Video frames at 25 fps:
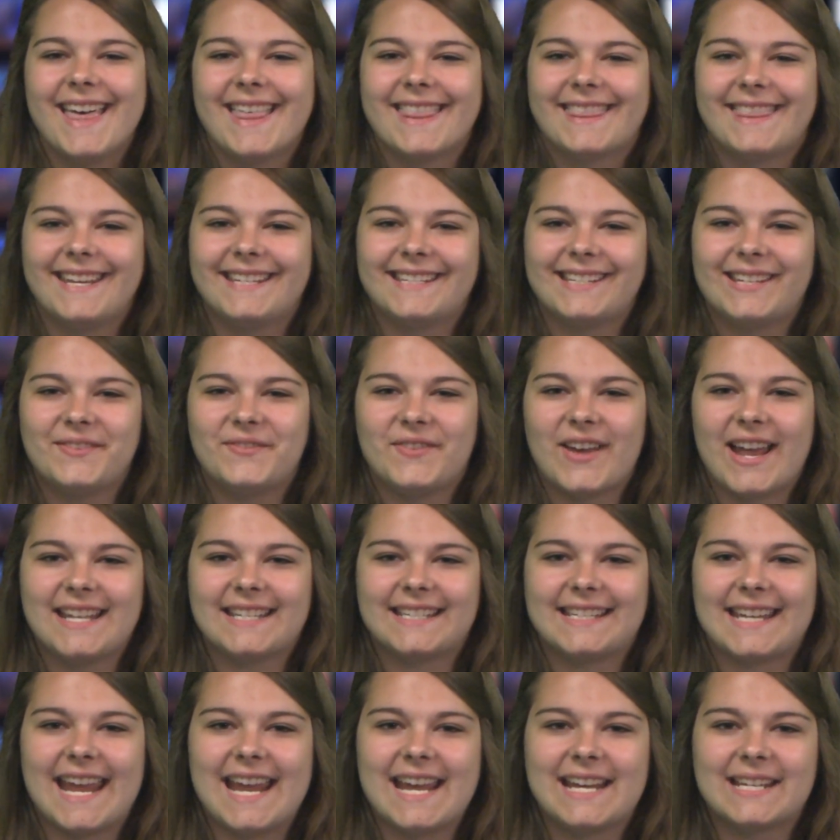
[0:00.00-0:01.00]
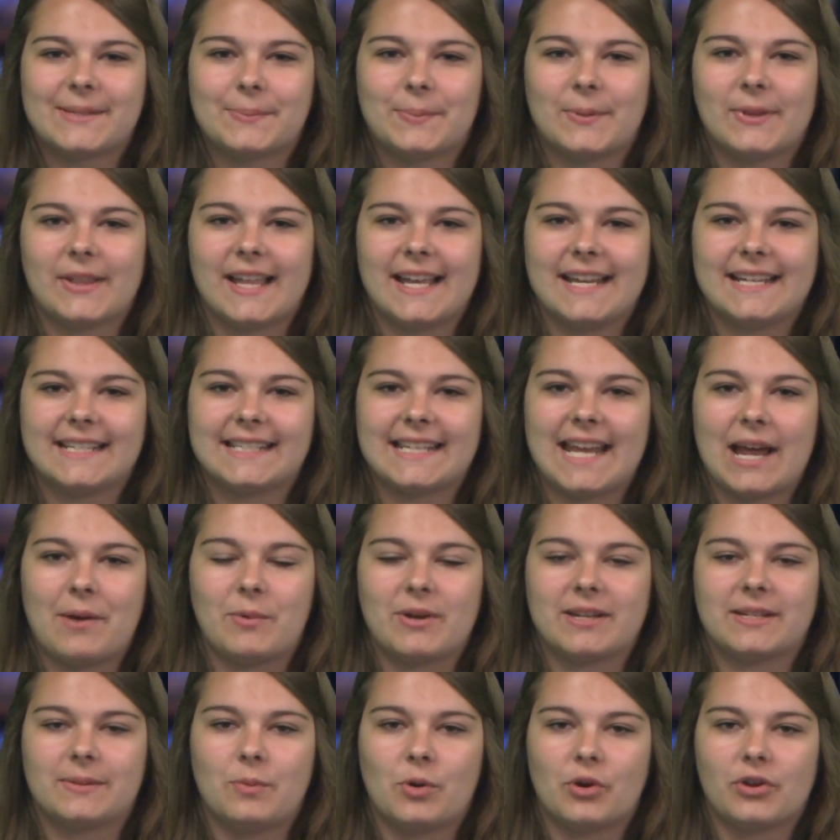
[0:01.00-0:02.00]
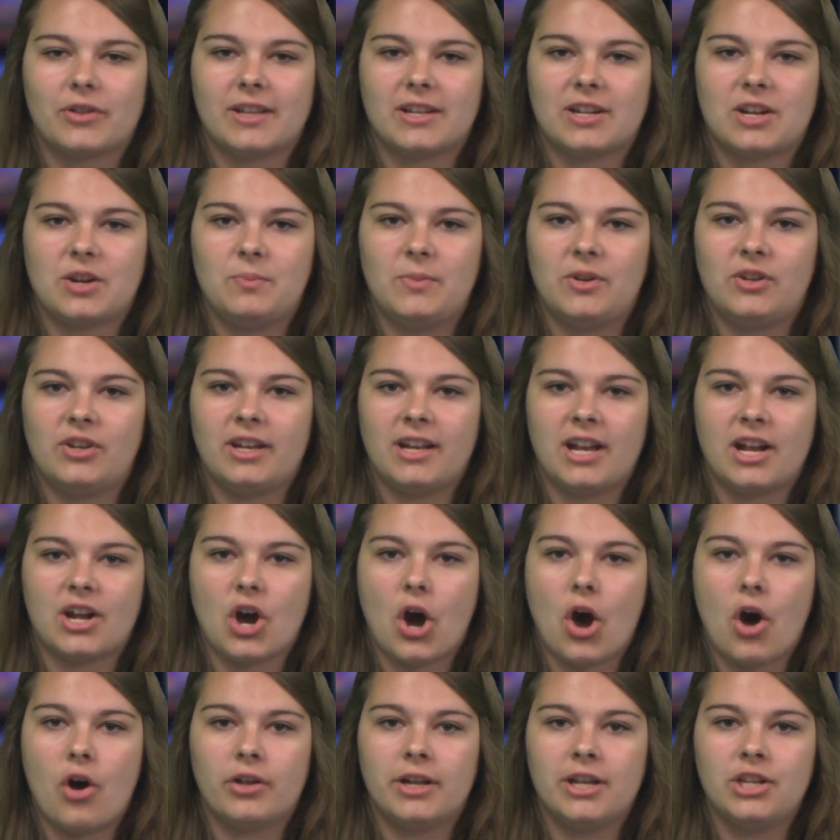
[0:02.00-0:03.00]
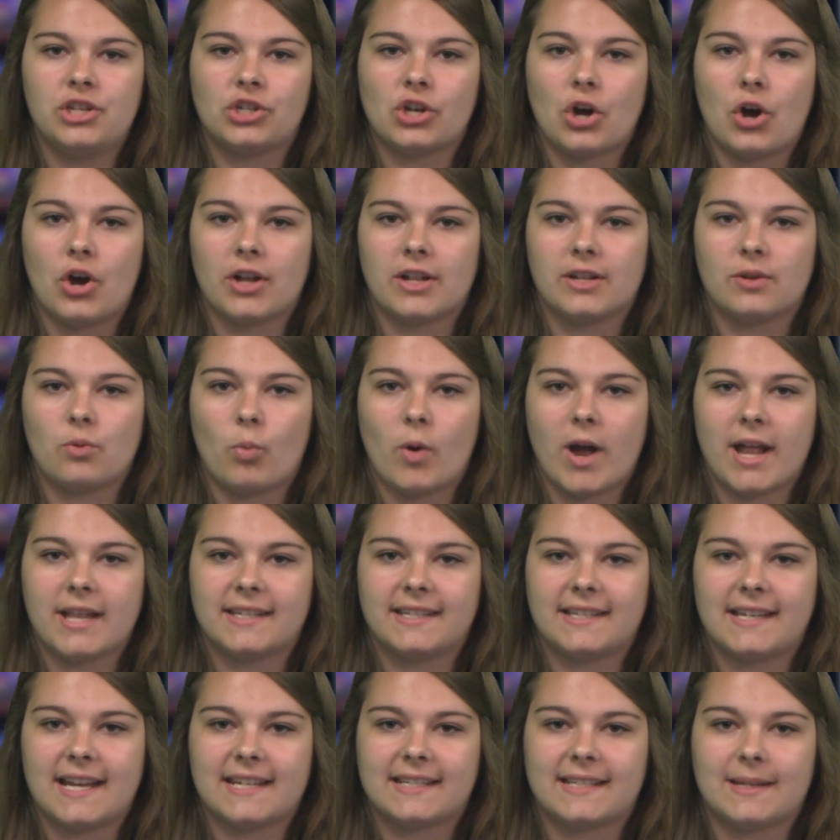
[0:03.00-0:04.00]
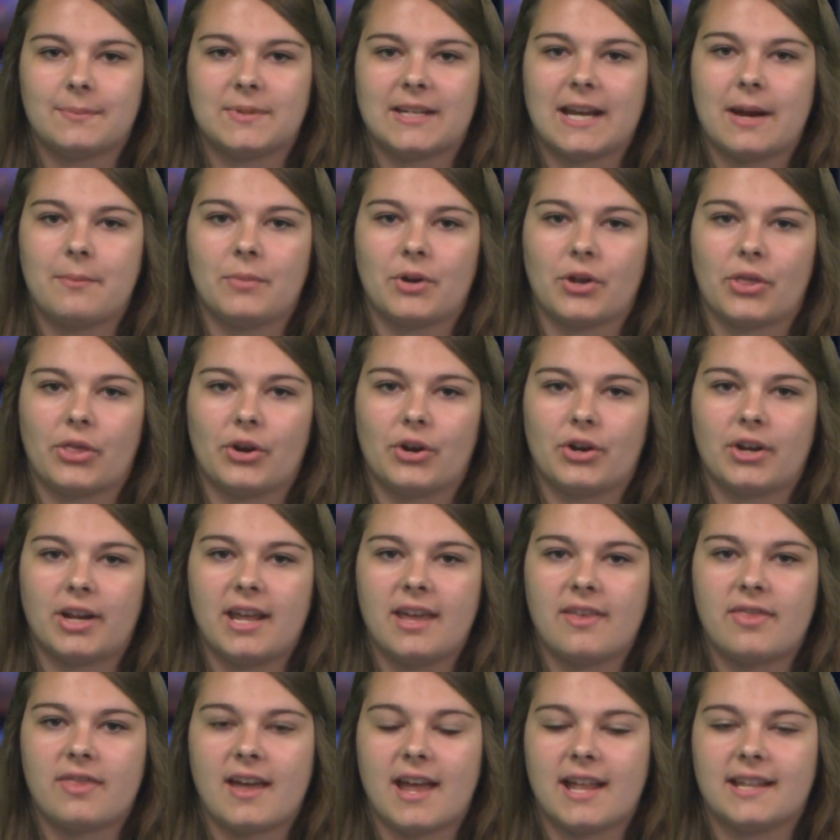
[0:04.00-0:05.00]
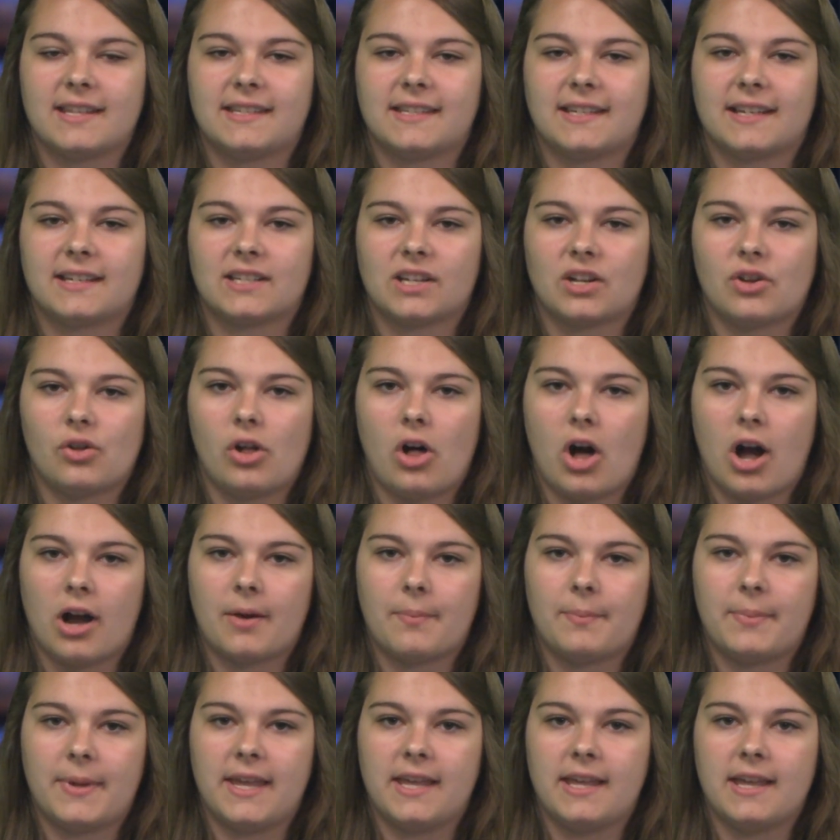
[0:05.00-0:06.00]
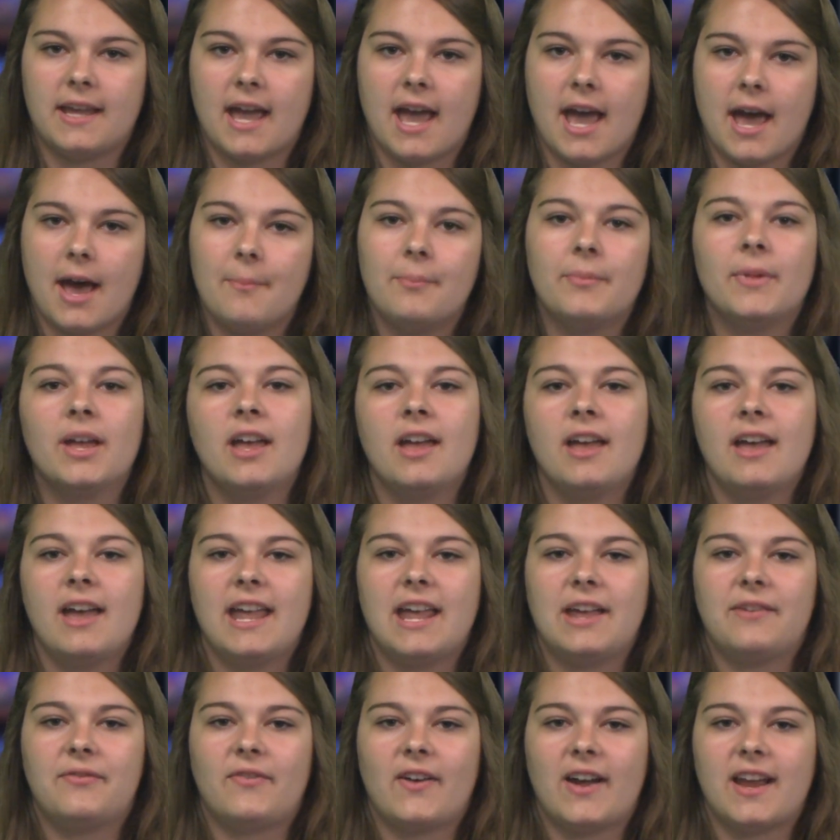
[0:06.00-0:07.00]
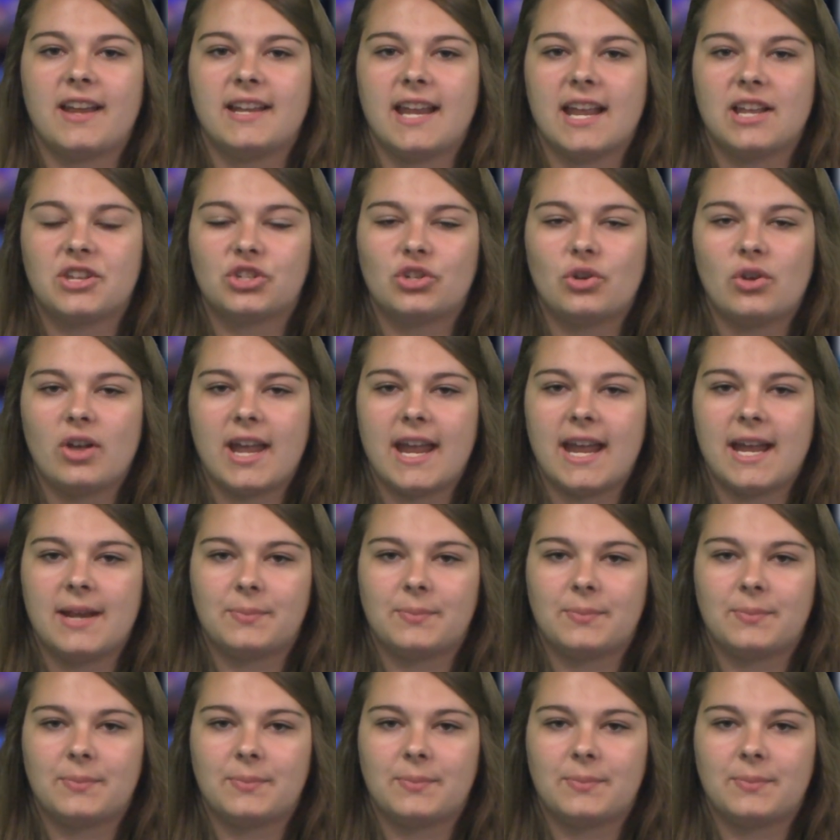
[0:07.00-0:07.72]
This event takes place at Westmoreland Community College on Wednesday, September 30th at 6 o'clock p.m. A financial aid